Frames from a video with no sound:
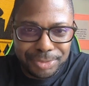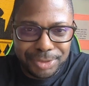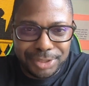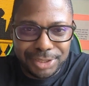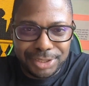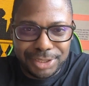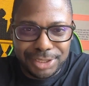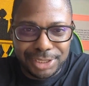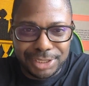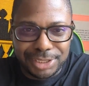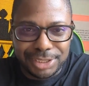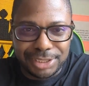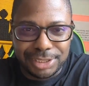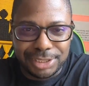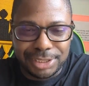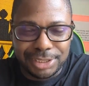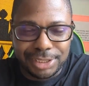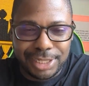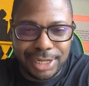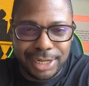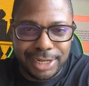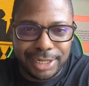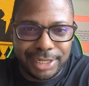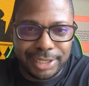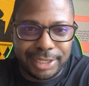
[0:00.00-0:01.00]
just to
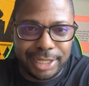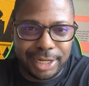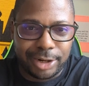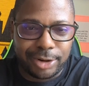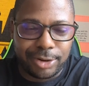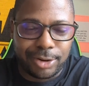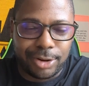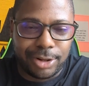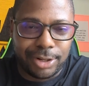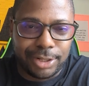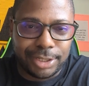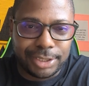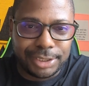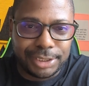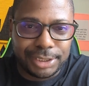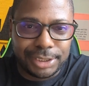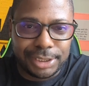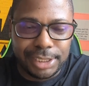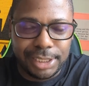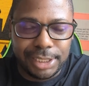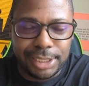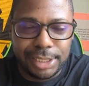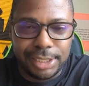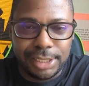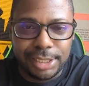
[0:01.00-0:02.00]
kind of get that across
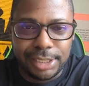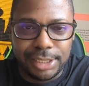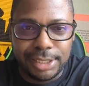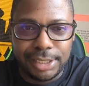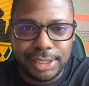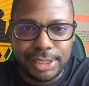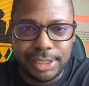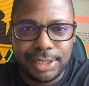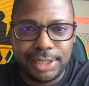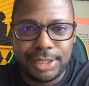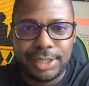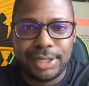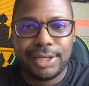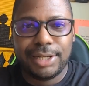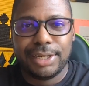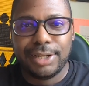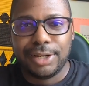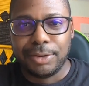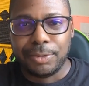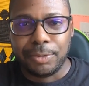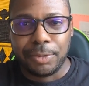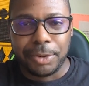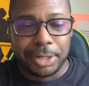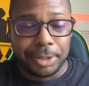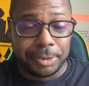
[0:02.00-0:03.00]

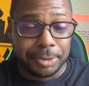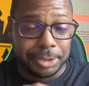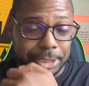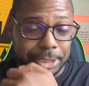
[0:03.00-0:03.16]
when I was